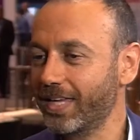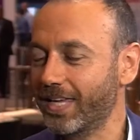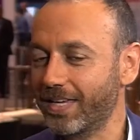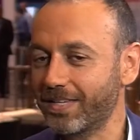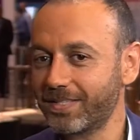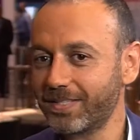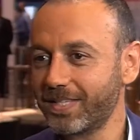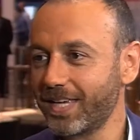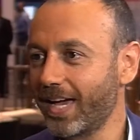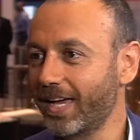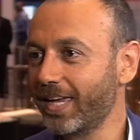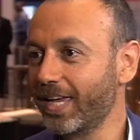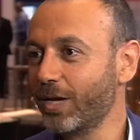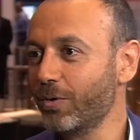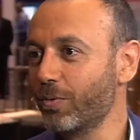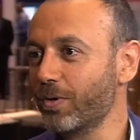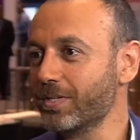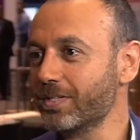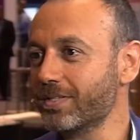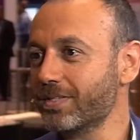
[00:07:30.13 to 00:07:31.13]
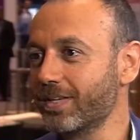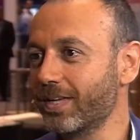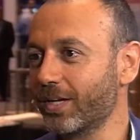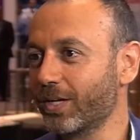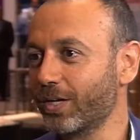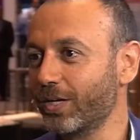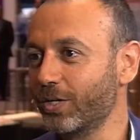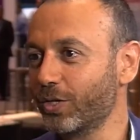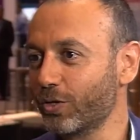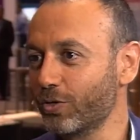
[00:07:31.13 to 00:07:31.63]
yes, TIA was
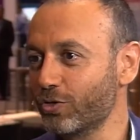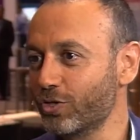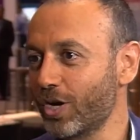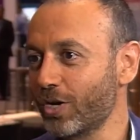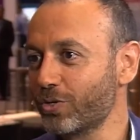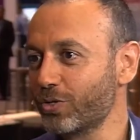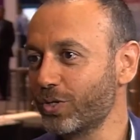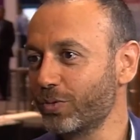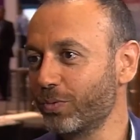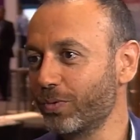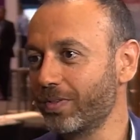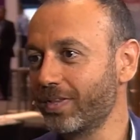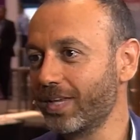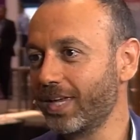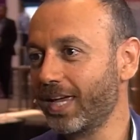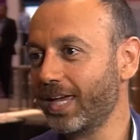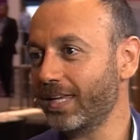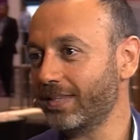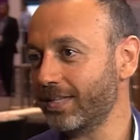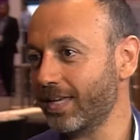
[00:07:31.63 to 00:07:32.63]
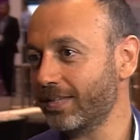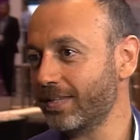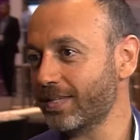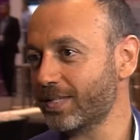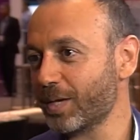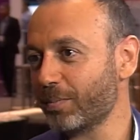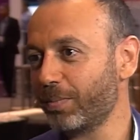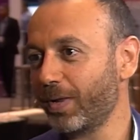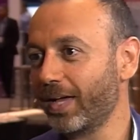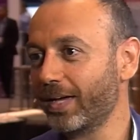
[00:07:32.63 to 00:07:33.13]
in conjunction with the AT&T
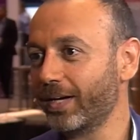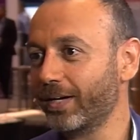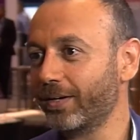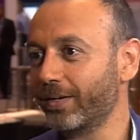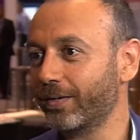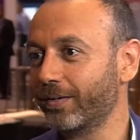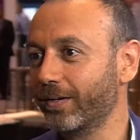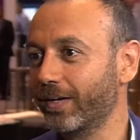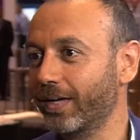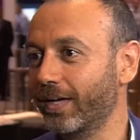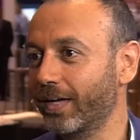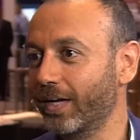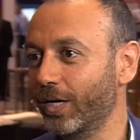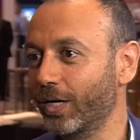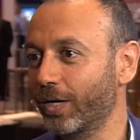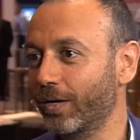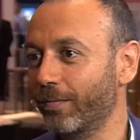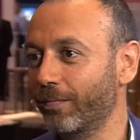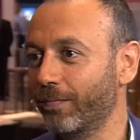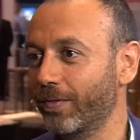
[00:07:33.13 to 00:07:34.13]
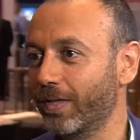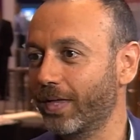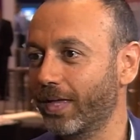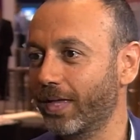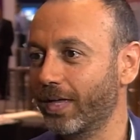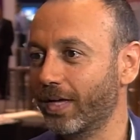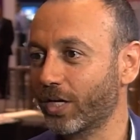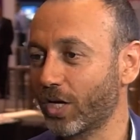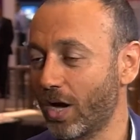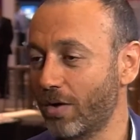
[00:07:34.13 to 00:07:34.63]
Supplier
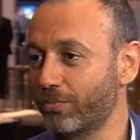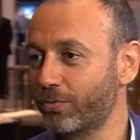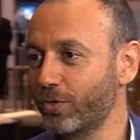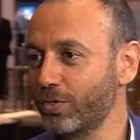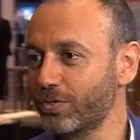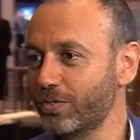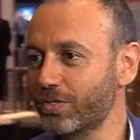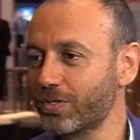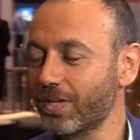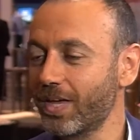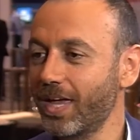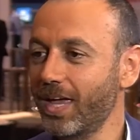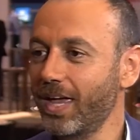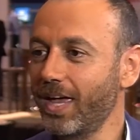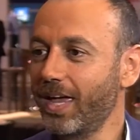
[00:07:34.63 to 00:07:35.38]
Conference.